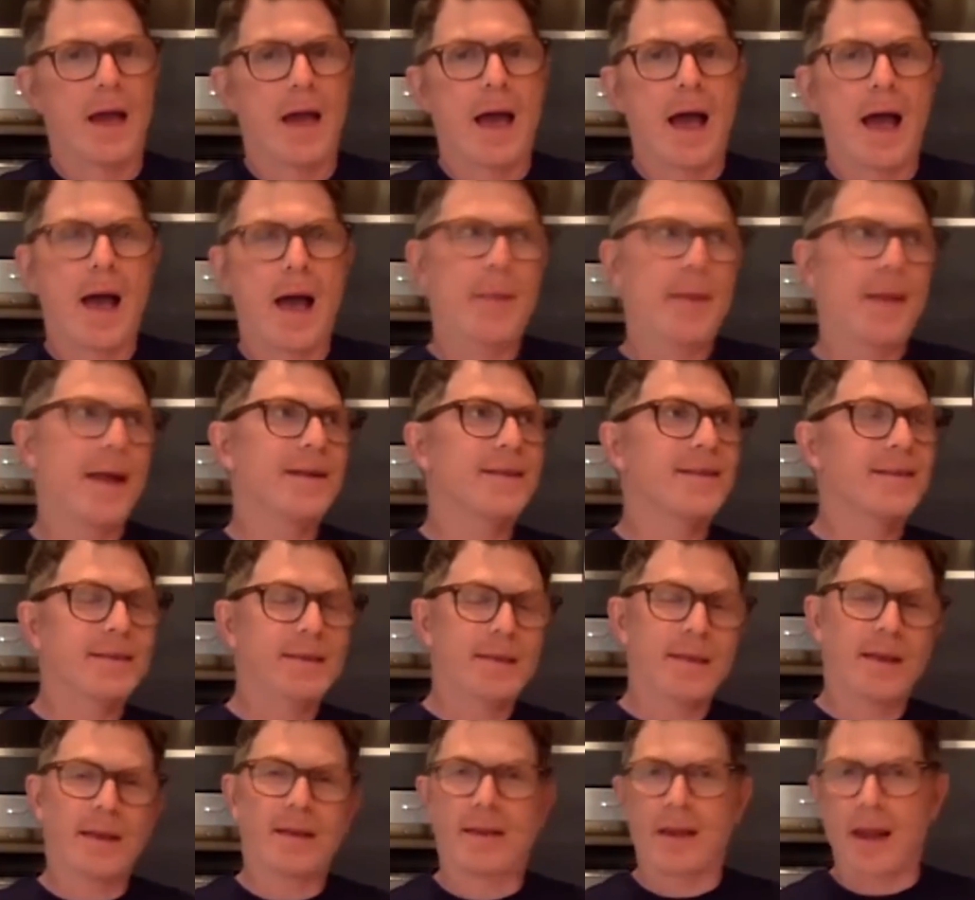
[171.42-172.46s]
I mean, I just
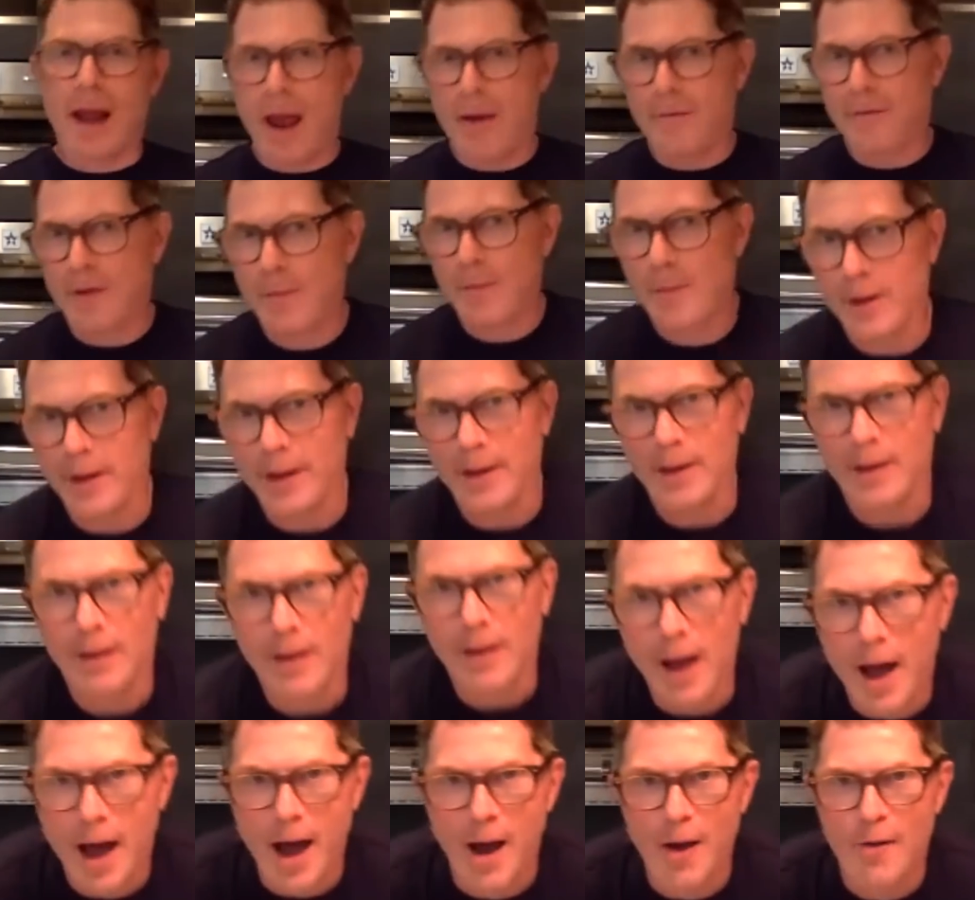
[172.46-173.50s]
think that everybody
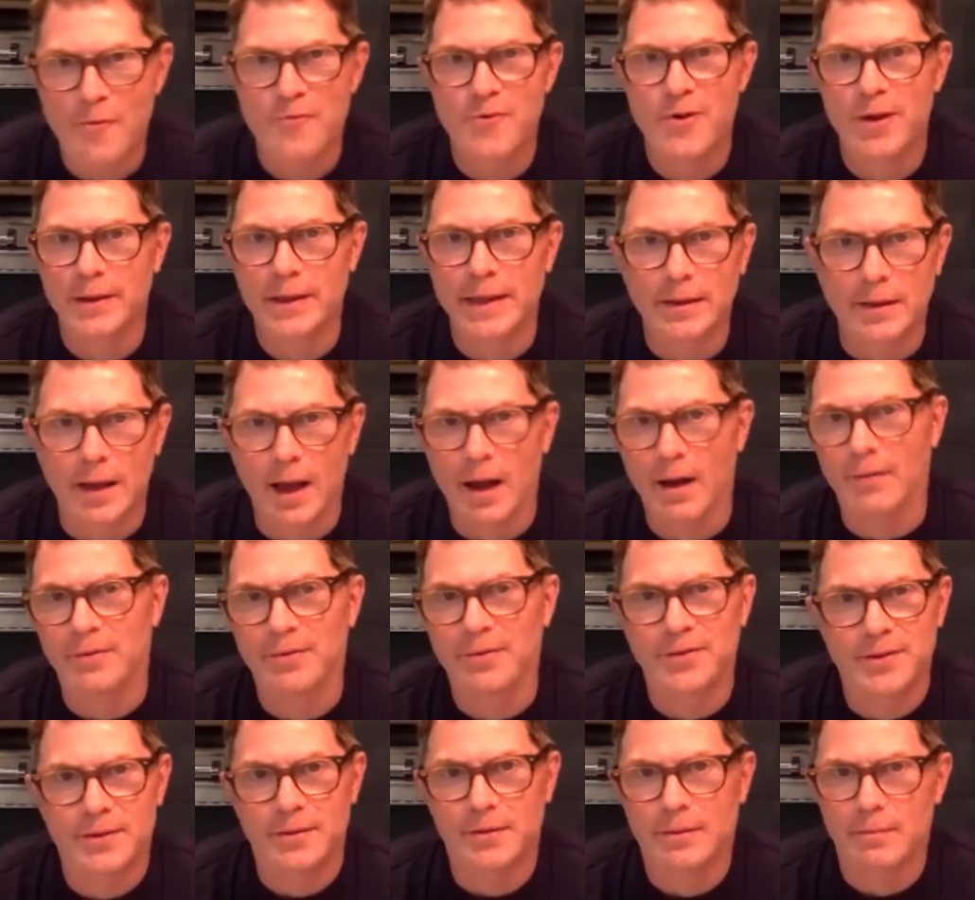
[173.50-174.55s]
really
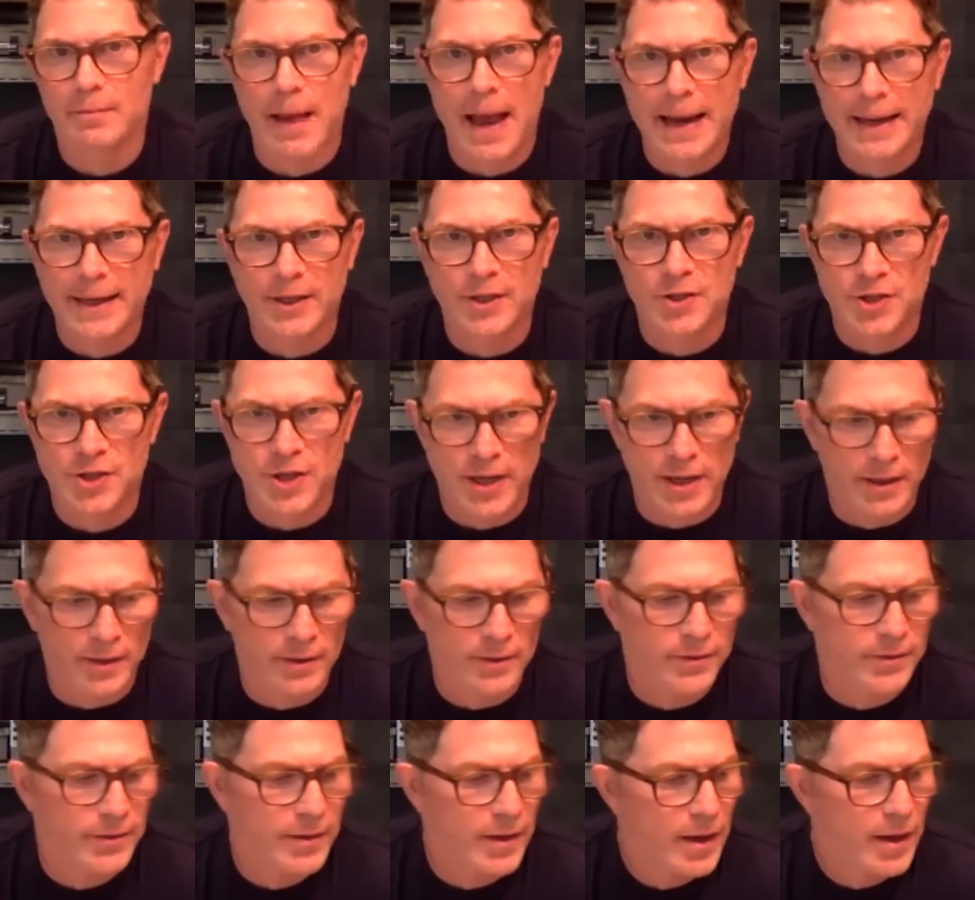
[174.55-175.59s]
loves mac and
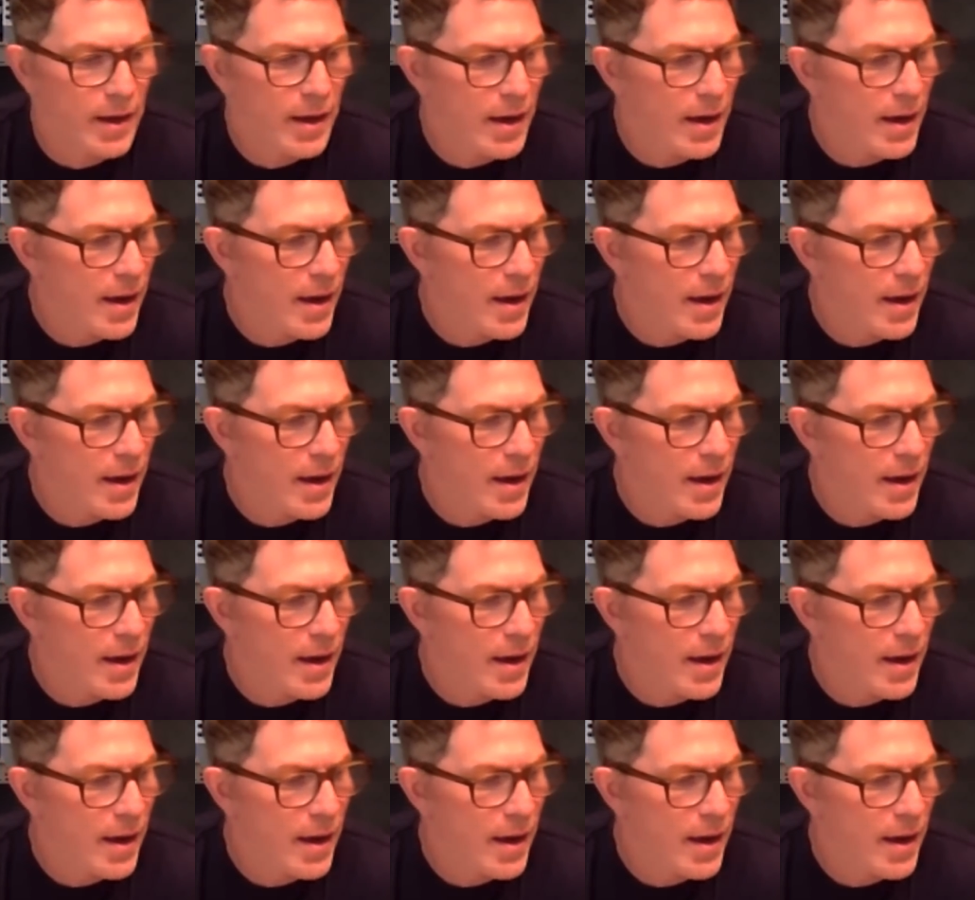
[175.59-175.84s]
cheese.